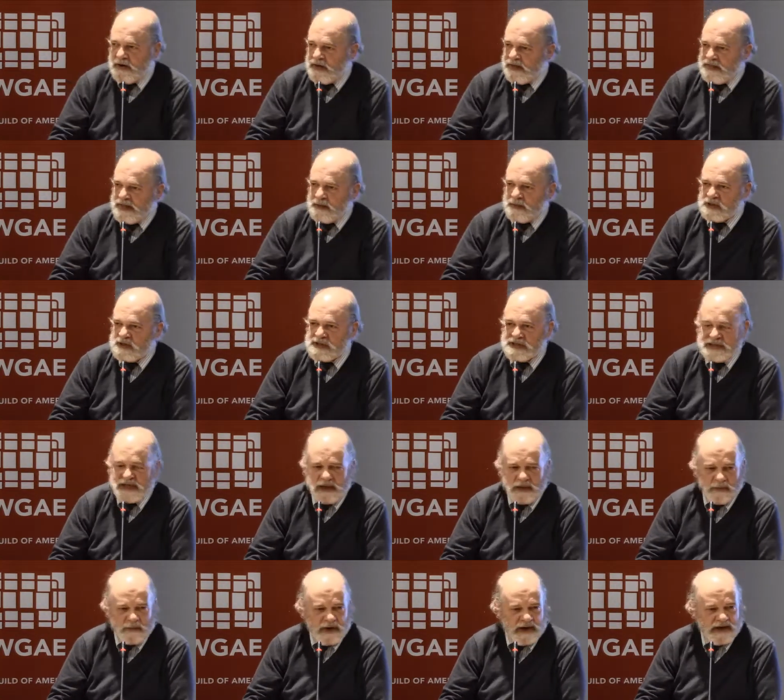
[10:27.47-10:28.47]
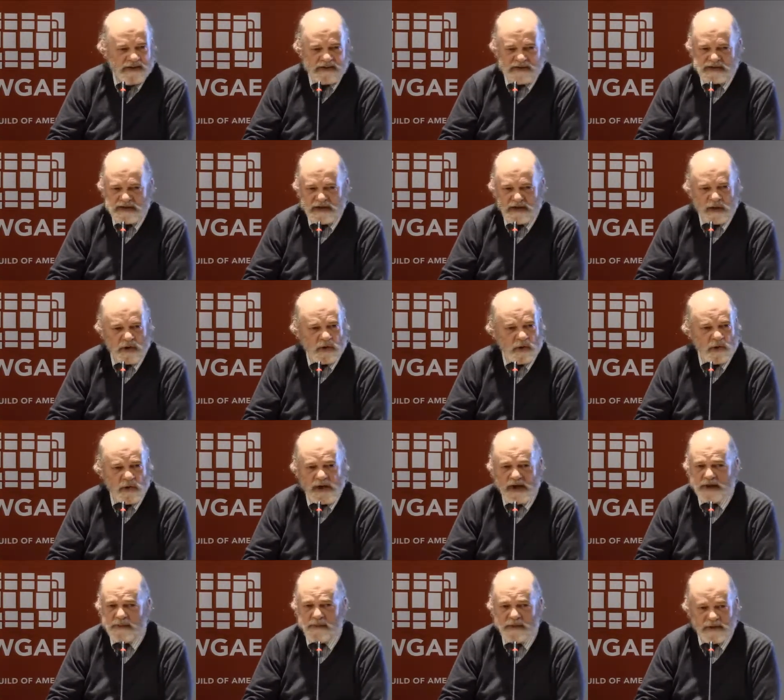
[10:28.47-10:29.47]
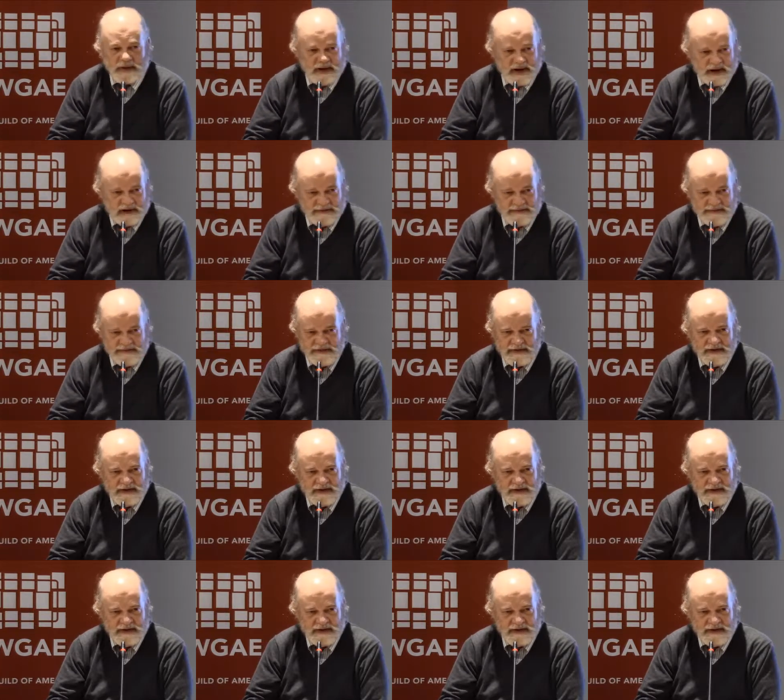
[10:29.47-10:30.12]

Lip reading: they were celebrating this incredible life,